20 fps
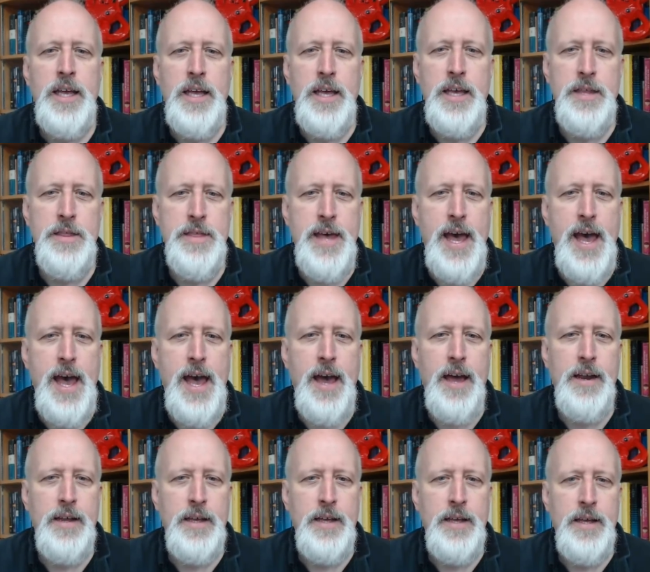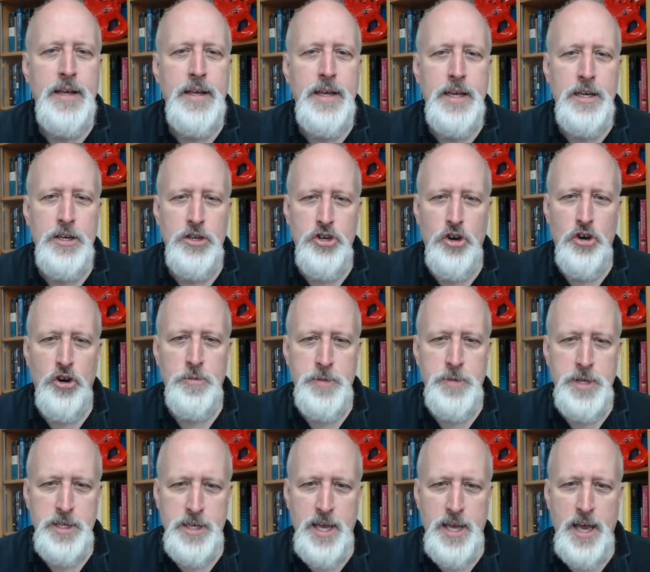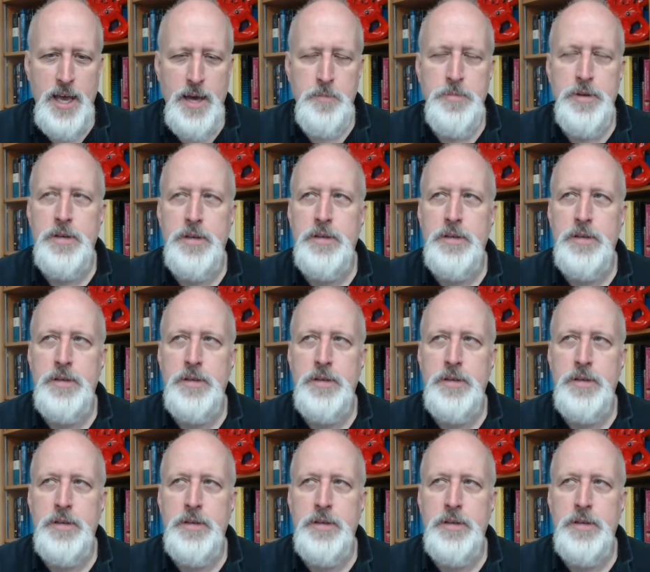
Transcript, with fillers: in that internment camp.